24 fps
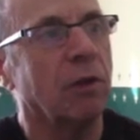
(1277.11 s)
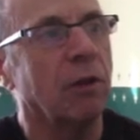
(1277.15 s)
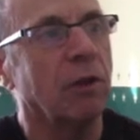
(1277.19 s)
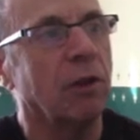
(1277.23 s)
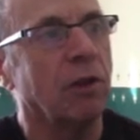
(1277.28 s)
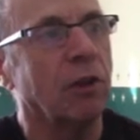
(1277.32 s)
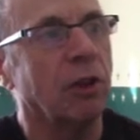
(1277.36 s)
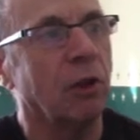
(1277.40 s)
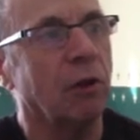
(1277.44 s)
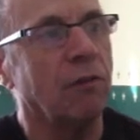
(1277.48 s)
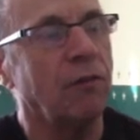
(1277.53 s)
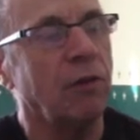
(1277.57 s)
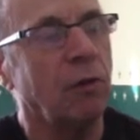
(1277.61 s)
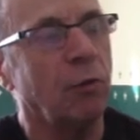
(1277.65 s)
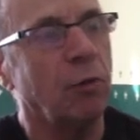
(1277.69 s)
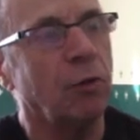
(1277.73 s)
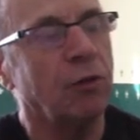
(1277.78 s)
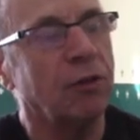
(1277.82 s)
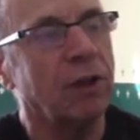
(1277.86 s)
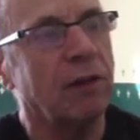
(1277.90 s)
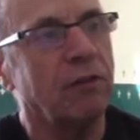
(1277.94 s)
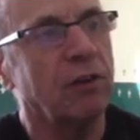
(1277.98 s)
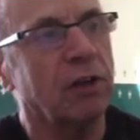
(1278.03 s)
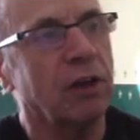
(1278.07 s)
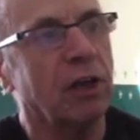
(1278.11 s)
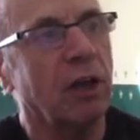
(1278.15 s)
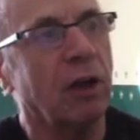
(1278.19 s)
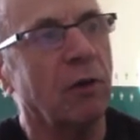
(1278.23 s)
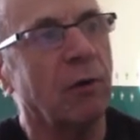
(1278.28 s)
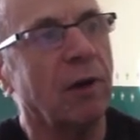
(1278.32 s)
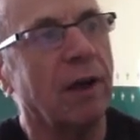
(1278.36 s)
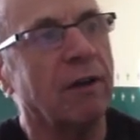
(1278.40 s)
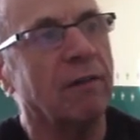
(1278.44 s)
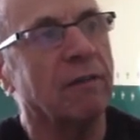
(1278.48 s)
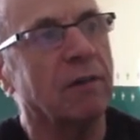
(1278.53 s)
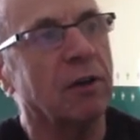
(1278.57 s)
So if you want to have a go
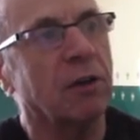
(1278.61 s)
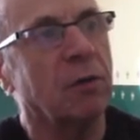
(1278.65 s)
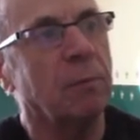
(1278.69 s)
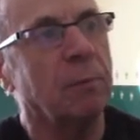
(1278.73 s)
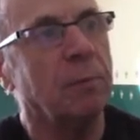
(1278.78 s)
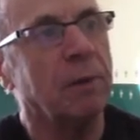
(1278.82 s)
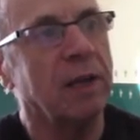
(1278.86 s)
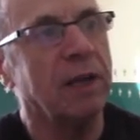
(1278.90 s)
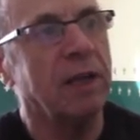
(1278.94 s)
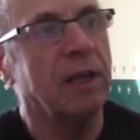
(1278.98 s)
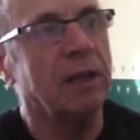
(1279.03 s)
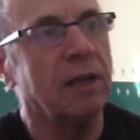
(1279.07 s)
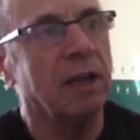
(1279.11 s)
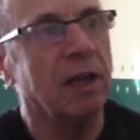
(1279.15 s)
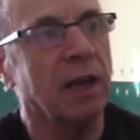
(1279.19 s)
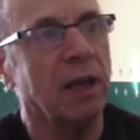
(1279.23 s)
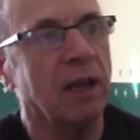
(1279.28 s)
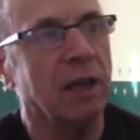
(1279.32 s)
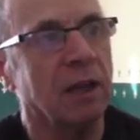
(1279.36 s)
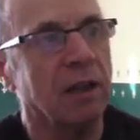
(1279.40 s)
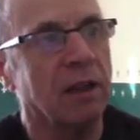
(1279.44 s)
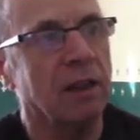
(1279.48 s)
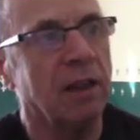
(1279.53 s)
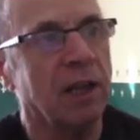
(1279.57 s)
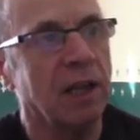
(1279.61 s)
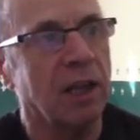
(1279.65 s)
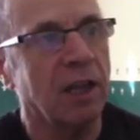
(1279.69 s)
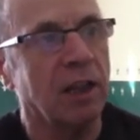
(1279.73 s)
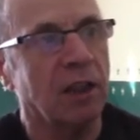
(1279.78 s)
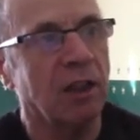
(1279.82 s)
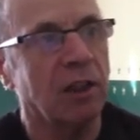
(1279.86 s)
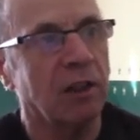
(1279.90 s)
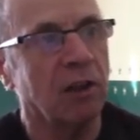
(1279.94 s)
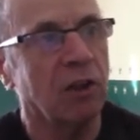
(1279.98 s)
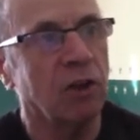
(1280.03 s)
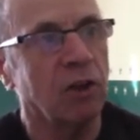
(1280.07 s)
at completing this